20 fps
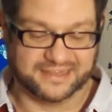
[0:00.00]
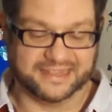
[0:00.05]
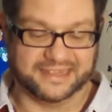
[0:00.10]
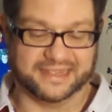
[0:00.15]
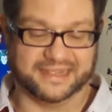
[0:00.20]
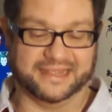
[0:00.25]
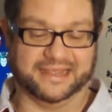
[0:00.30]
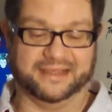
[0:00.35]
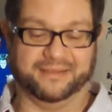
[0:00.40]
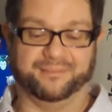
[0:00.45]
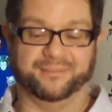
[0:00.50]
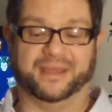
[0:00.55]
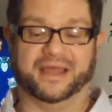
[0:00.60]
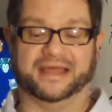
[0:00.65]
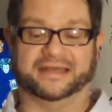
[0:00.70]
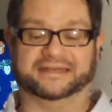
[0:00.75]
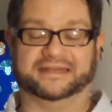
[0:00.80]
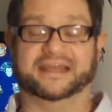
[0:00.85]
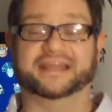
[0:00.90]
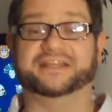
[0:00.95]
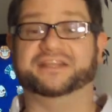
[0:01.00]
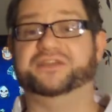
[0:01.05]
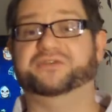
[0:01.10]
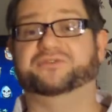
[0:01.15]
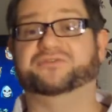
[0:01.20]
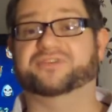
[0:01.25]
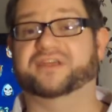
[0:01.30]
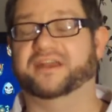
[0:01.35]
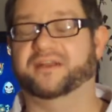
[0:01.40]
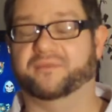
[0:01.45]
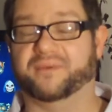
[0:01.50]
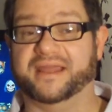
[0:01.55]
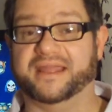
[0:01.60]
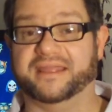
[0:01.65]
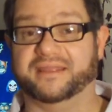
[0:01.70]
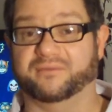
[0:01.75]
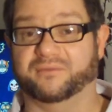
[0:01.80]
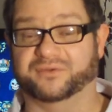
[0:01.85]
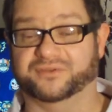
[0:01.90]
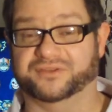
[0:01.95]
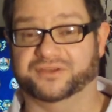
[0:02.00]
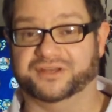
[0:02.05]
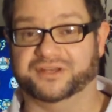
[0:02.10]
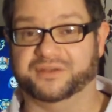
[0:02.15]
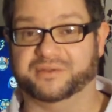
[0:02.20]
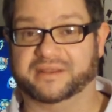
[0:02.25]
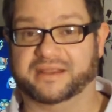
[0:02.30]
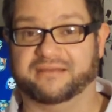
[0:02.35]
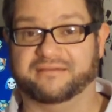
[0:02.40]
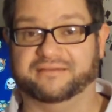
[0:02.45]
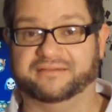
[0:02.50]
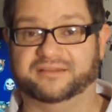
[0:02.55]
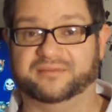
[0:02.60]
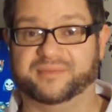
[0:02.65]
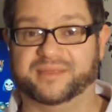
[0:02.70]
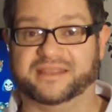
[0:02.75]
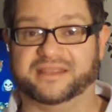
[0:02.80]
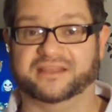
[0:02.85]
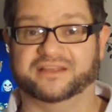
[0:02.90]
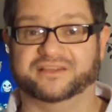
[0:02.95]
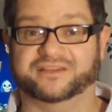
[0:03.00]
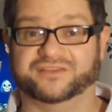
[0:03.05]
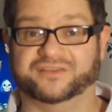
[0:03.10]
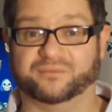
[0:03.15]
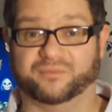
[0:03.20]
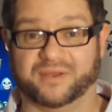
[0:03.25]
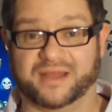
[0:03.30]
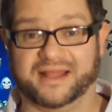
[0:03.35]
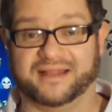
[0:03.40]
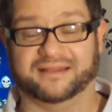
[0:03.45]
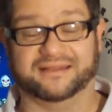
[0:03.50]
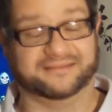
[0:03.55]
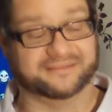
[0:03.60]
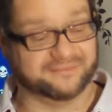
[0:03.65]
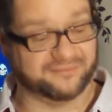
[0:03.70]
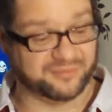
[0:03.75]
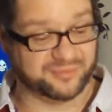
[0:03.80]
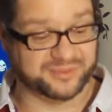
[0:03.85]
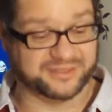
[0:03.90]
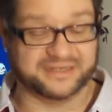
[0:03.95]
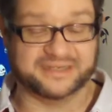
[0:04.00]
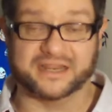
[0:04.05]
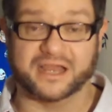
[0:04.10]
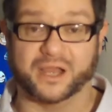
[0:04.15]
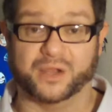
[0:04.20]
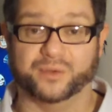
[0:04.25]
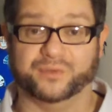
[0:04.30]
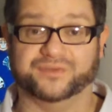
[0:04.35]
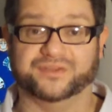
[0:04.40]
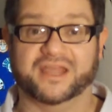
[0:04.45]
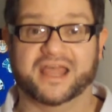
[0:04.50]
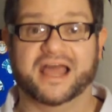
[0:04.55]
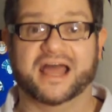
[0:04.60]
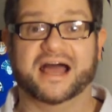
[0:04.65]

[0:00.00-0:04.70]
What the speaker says: And I knew straight away it wasn't a new character because, well, as everybody knows,